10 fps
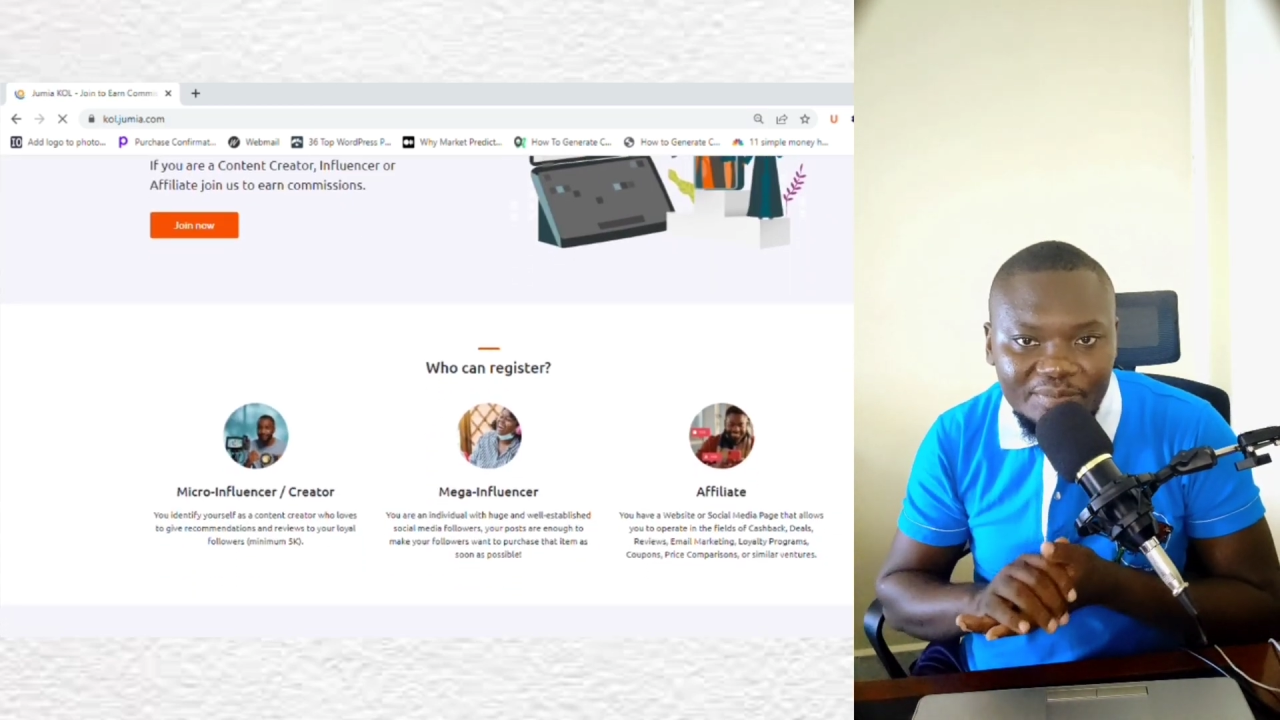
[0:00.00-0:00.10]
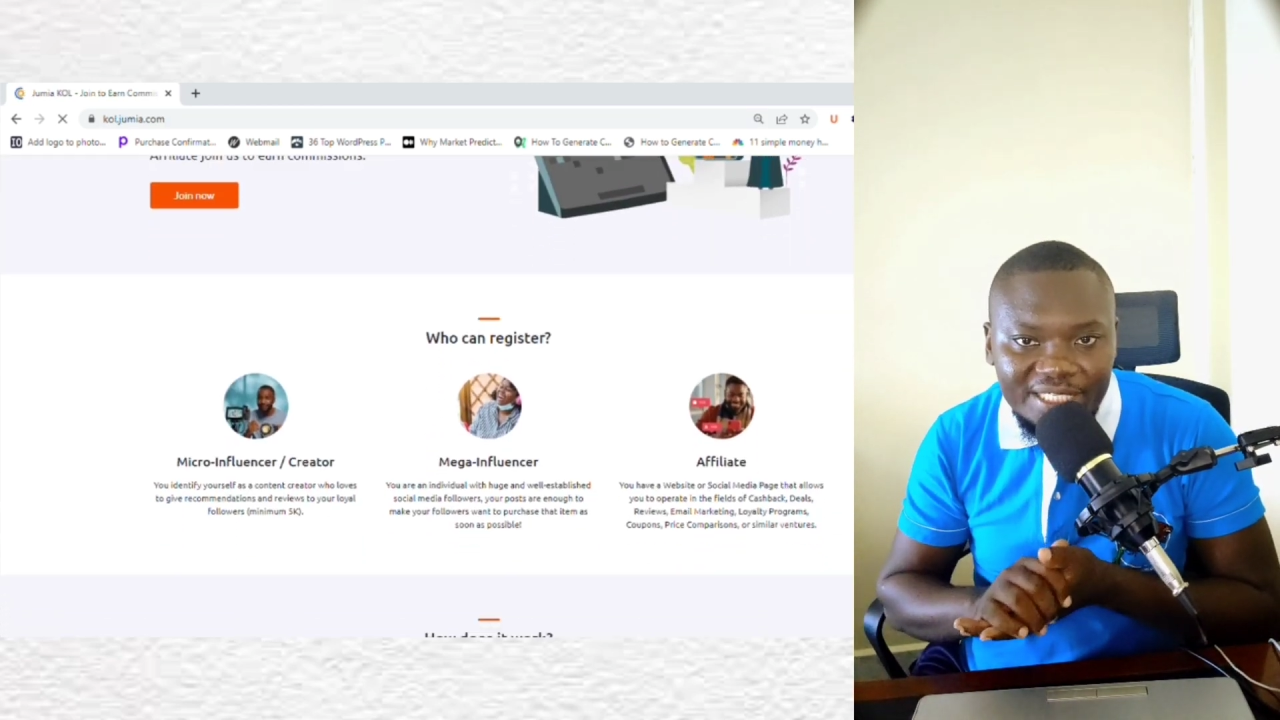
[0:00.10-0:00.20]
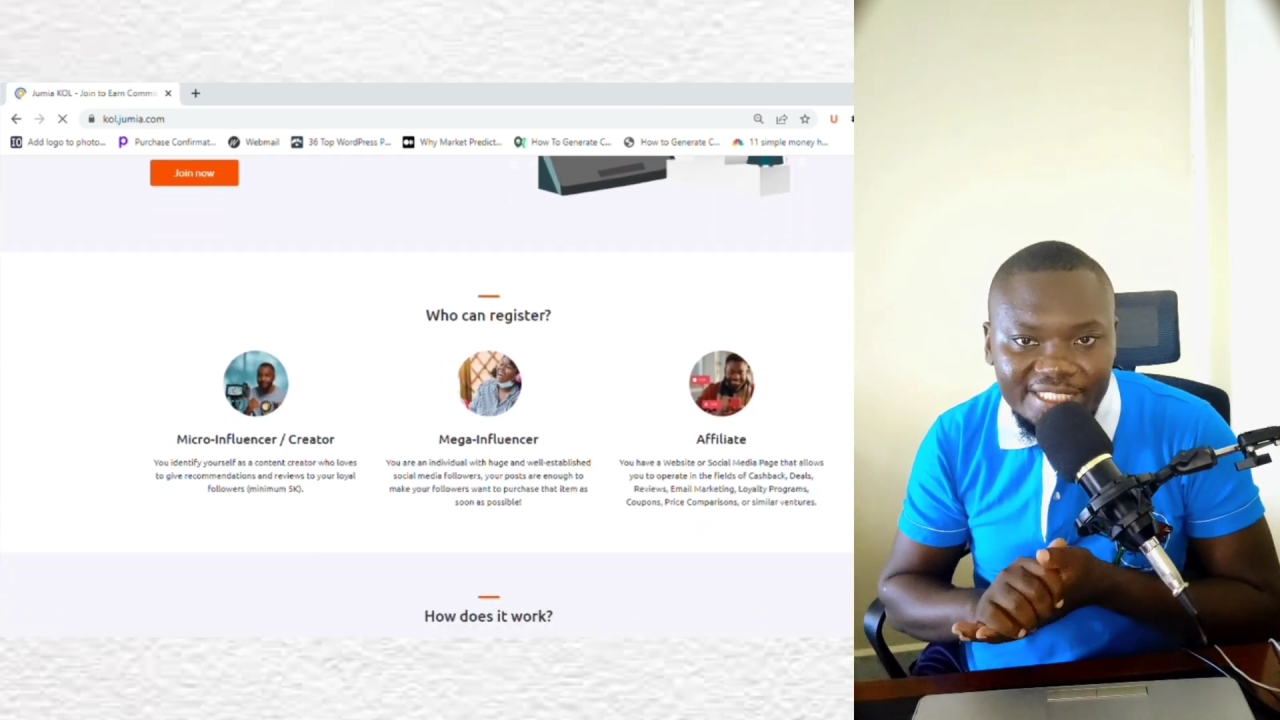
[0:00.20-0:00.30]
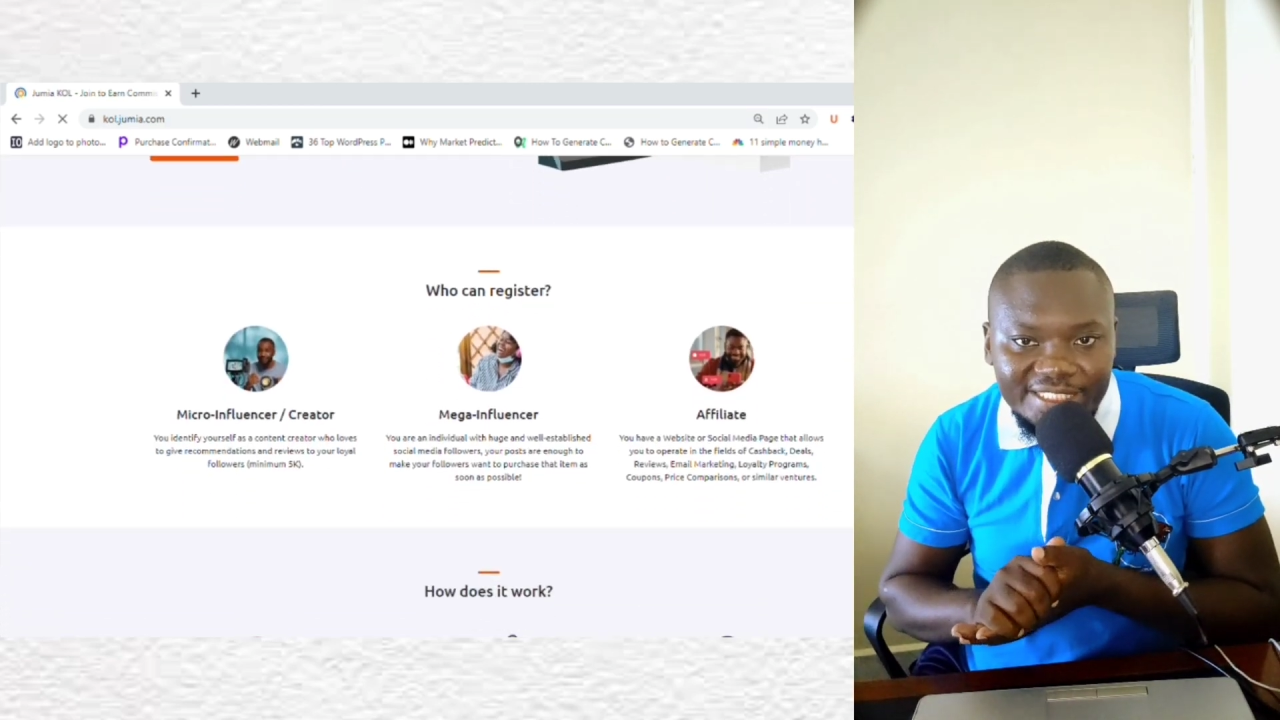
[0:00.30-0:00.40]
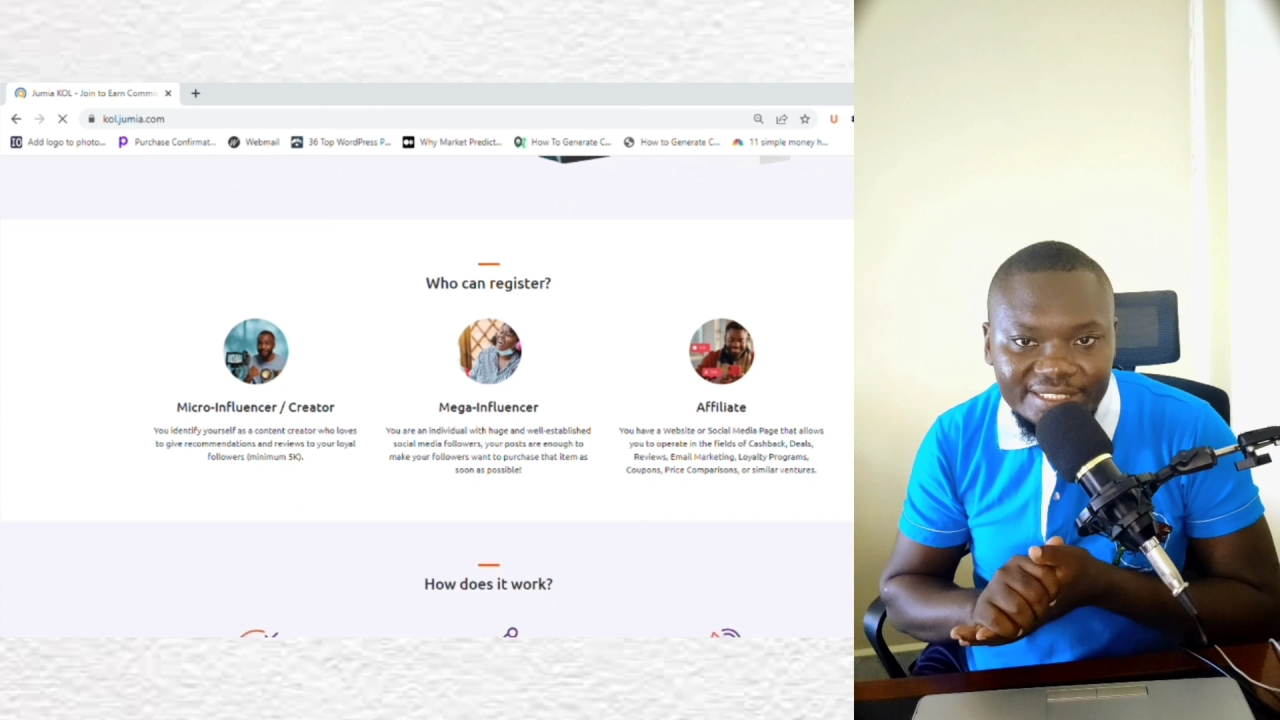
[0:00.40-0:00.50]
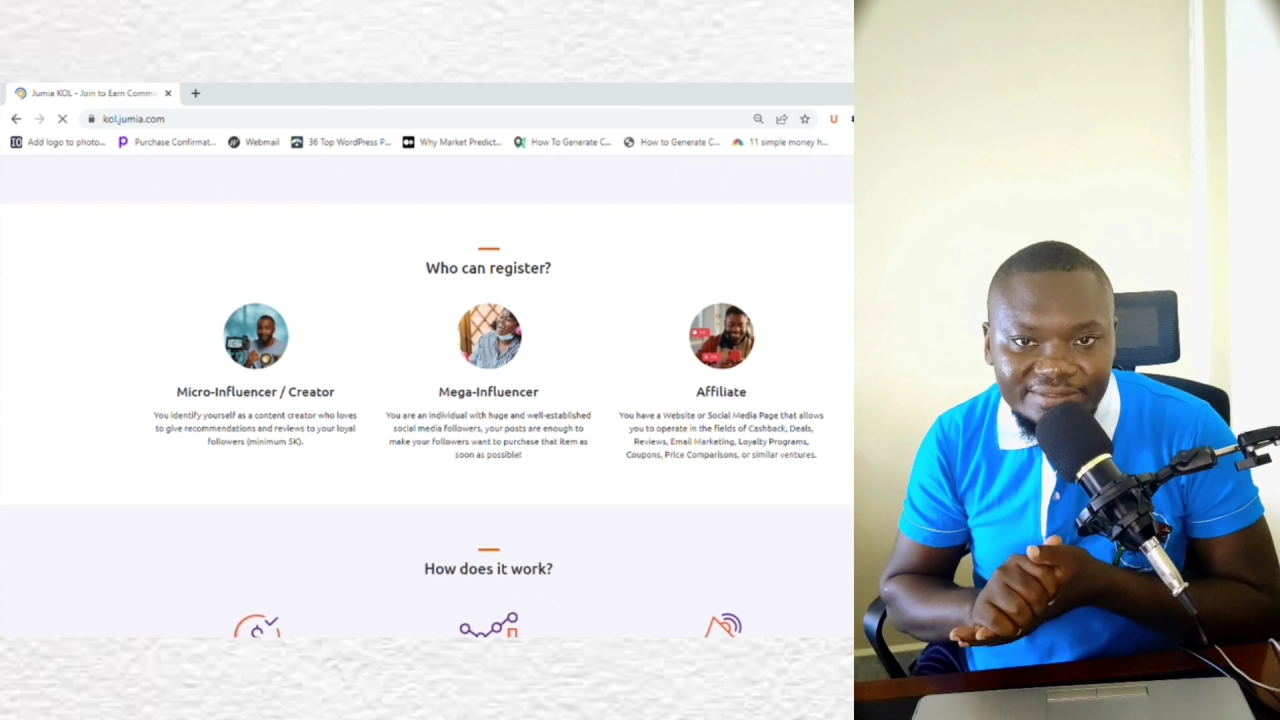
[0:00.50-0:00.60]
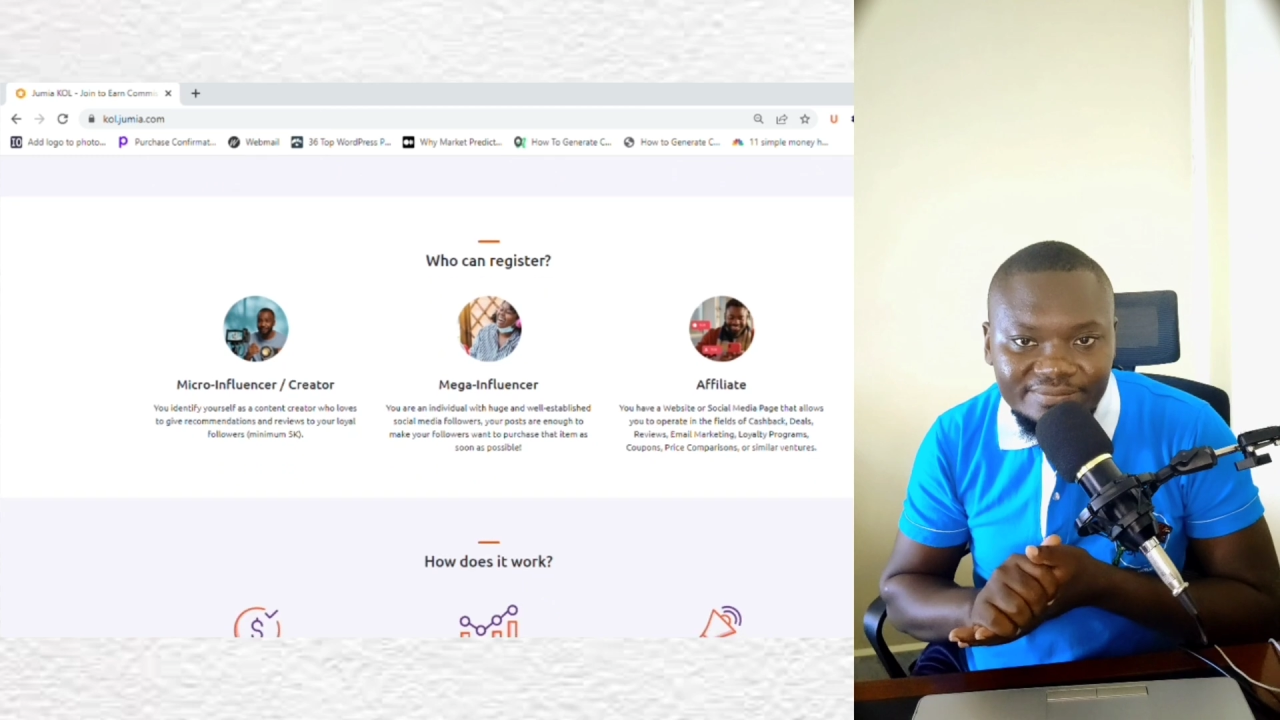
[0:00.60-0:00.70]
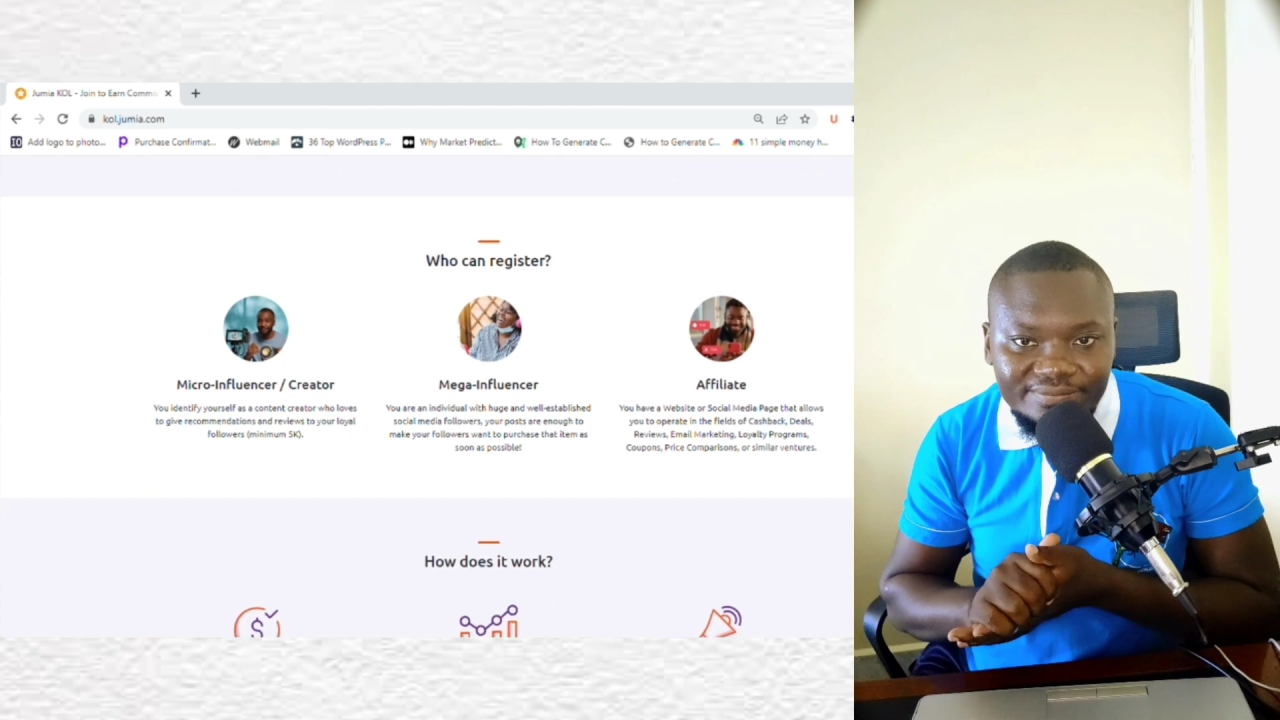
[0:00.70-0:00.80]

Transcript: marketing.